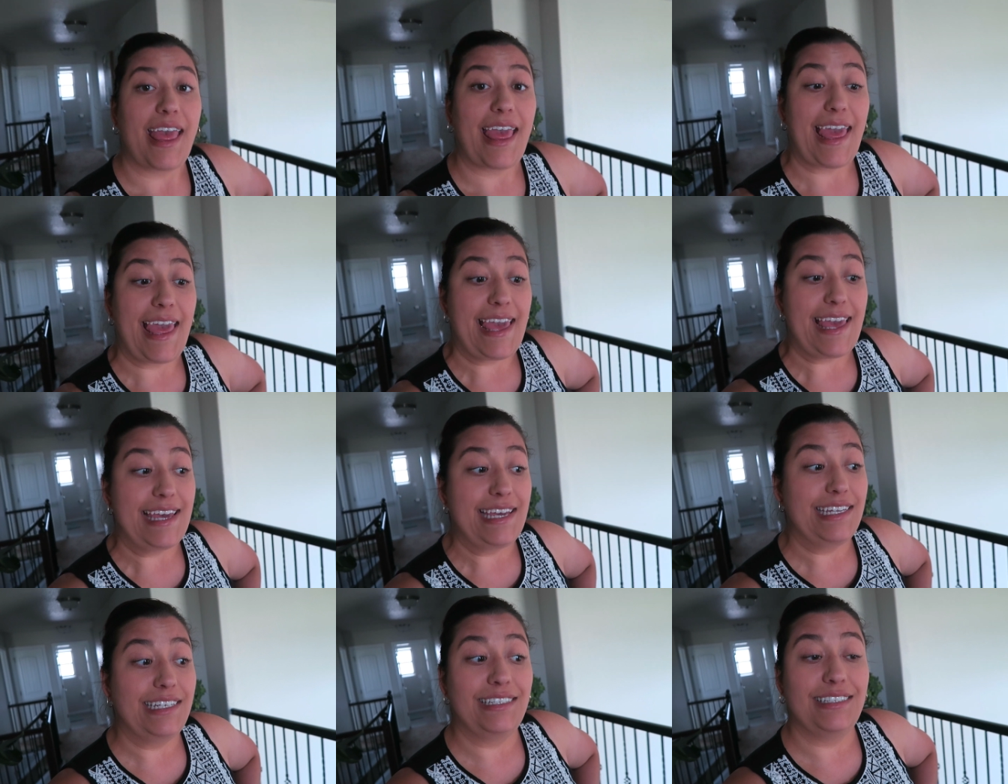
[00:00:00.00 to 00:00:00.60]

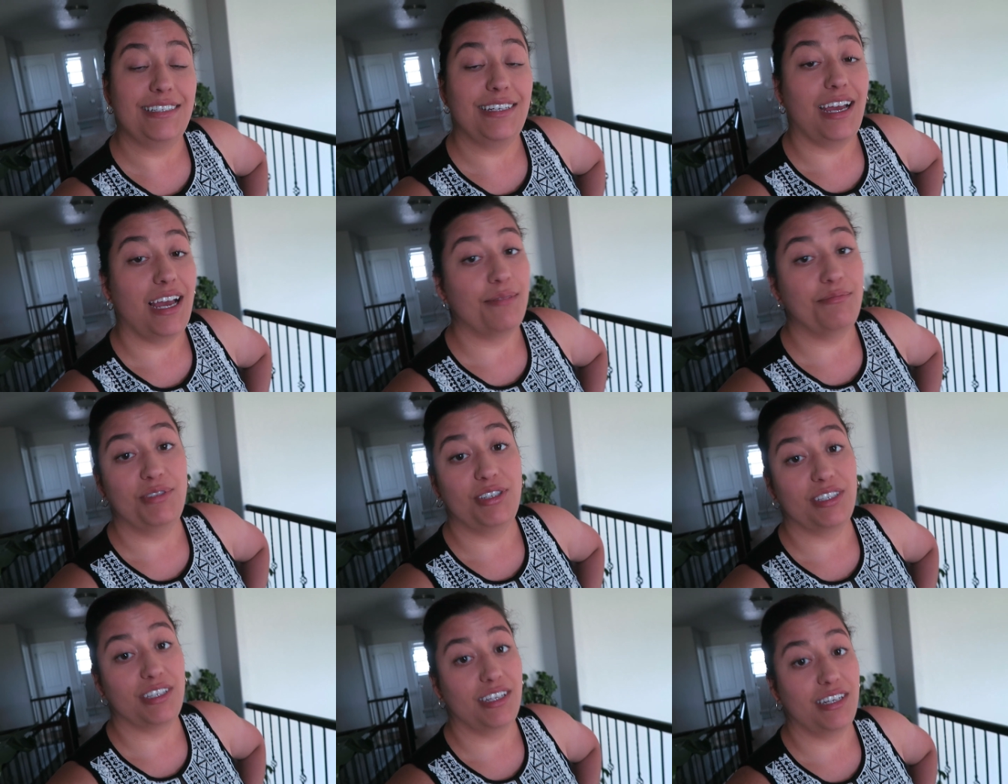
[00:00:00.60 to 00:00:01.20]
And
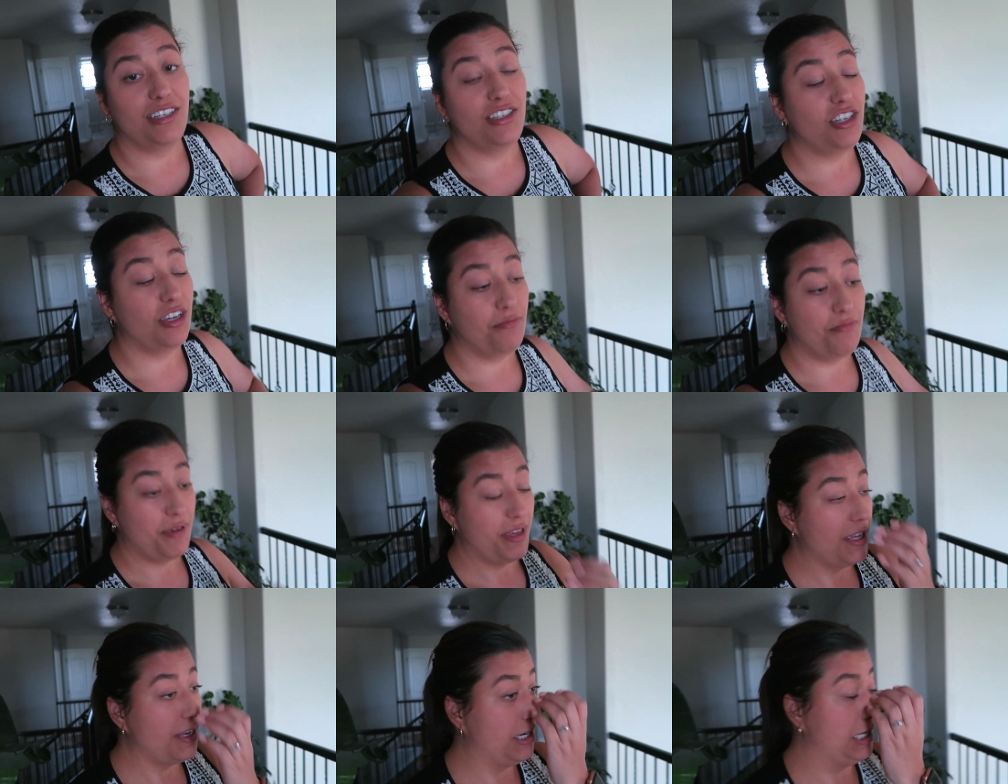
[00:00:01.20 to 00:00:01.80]
I'm just gonna
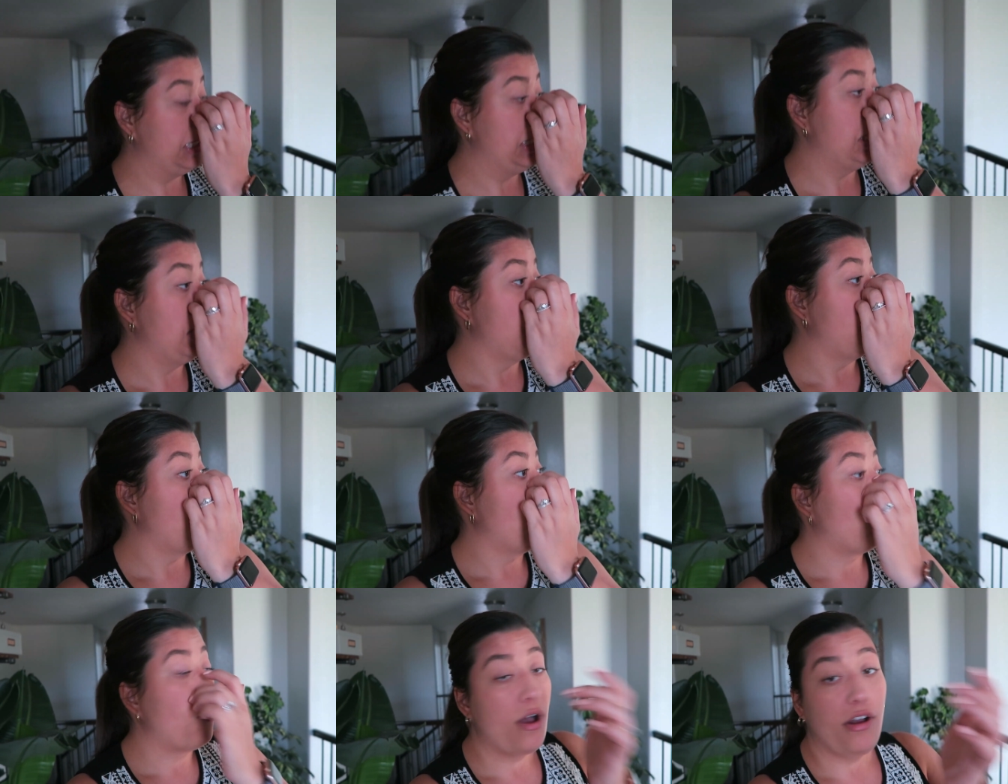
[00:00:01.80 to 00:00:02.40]
jump in.
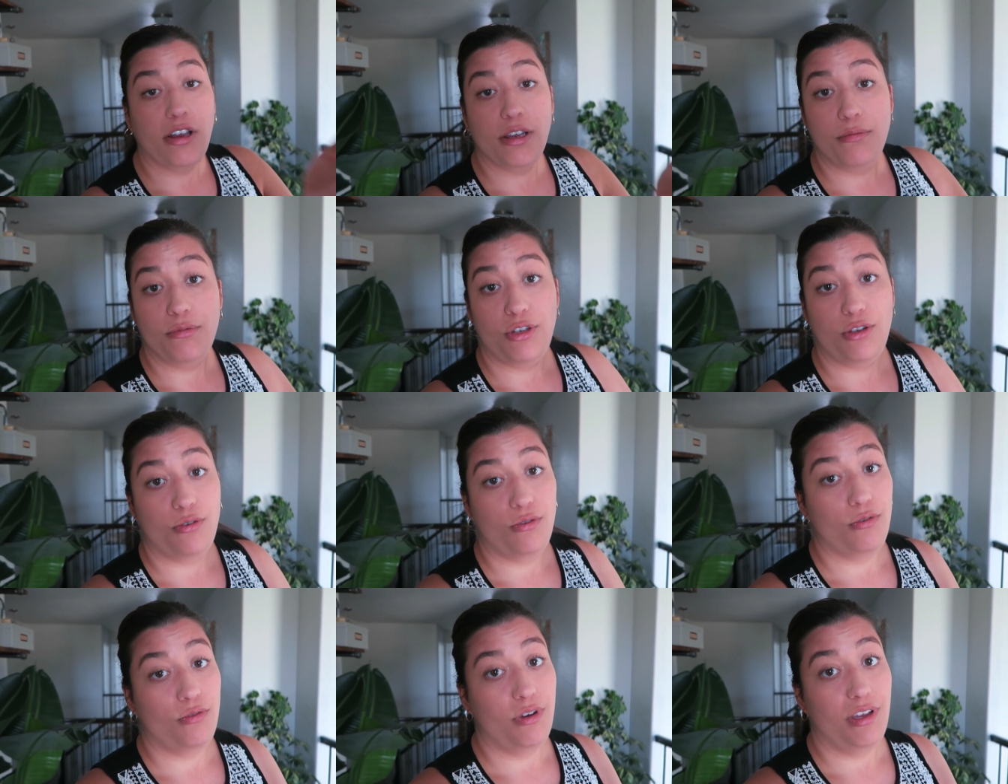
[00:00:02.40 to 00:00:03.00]
Welcome
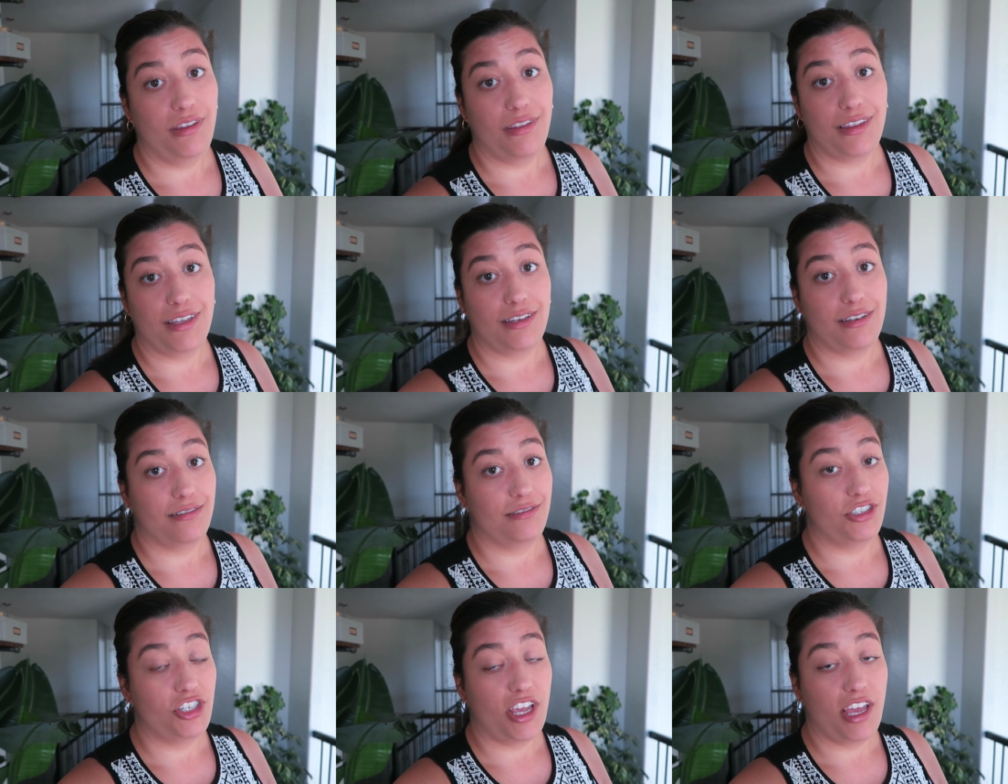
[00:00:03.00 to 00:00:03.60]
to
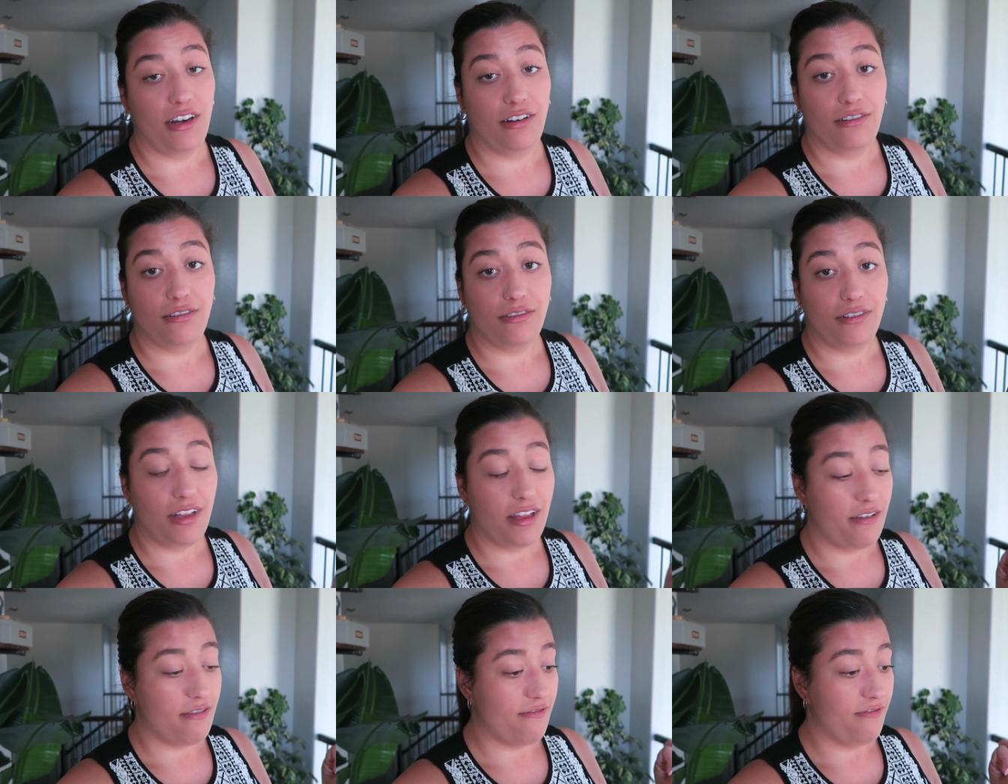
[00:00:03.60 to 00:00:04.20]
the
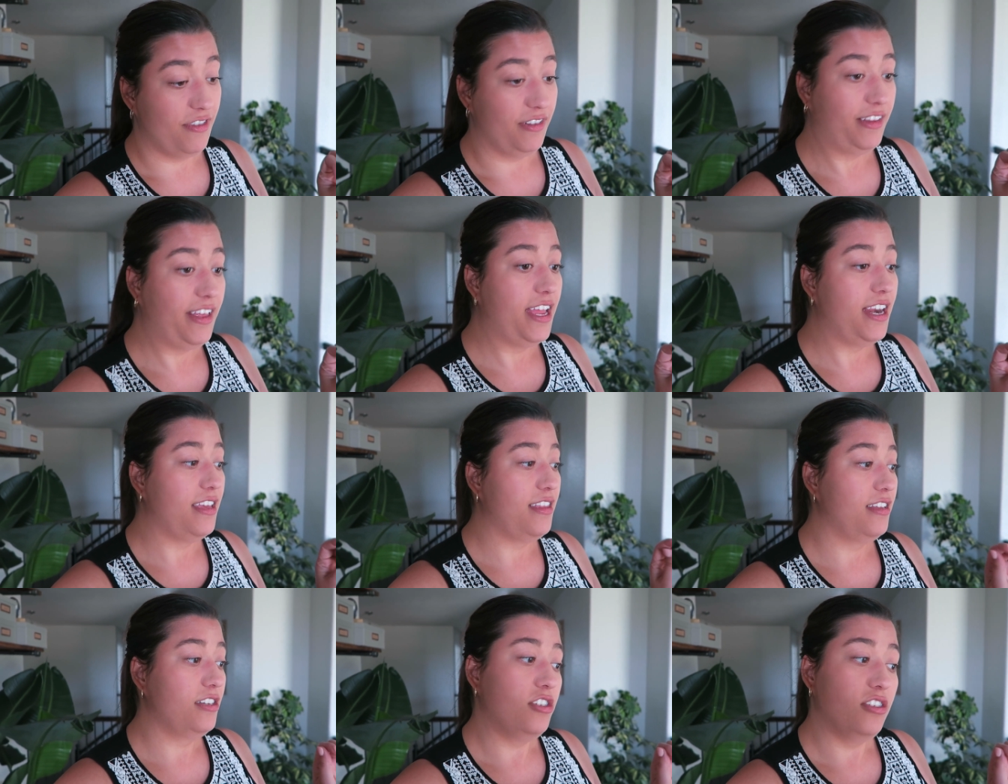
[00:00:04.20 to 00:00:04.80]
channel of the
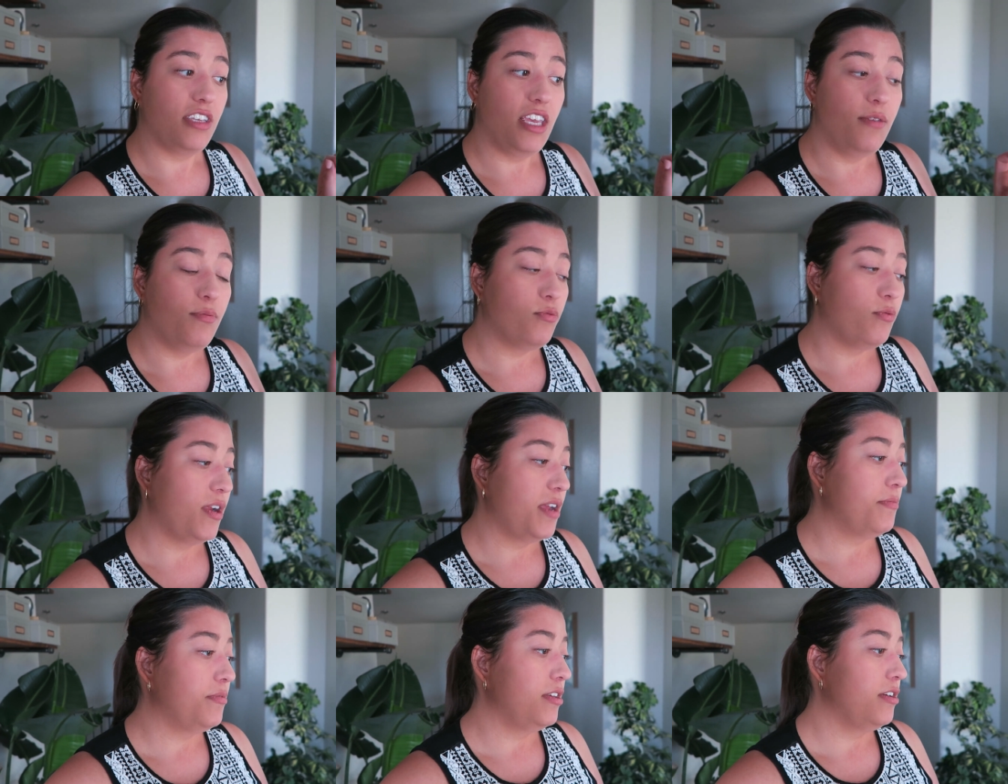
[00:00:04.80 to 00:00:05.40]
lady that just keeps
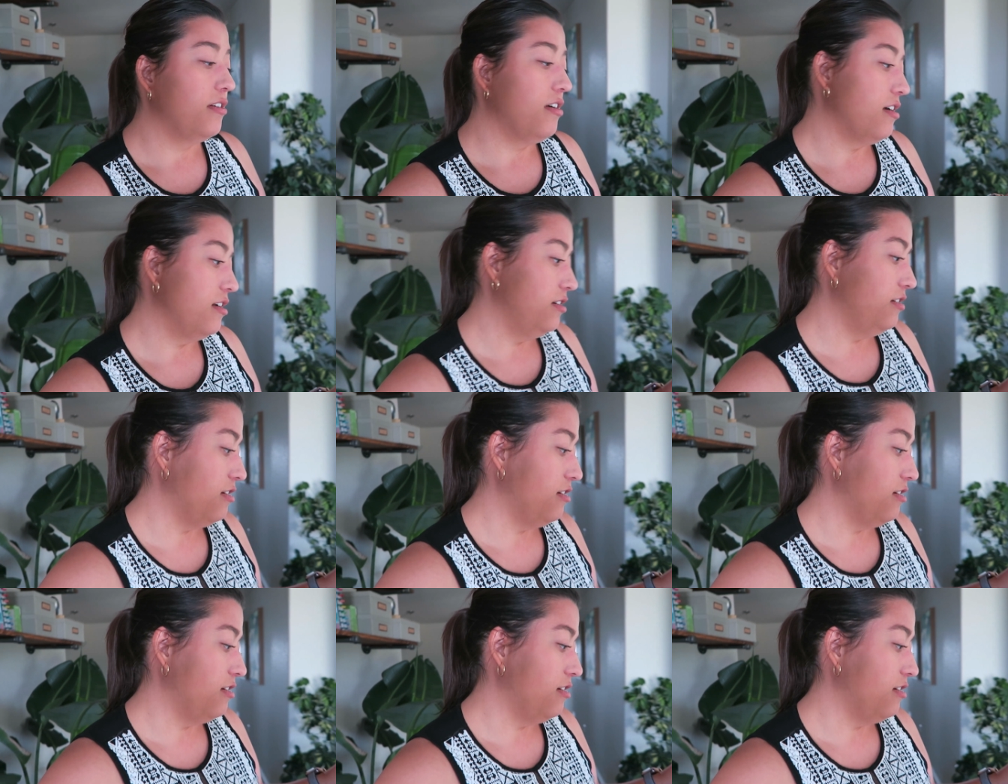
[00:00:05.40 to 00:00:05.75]
rambling on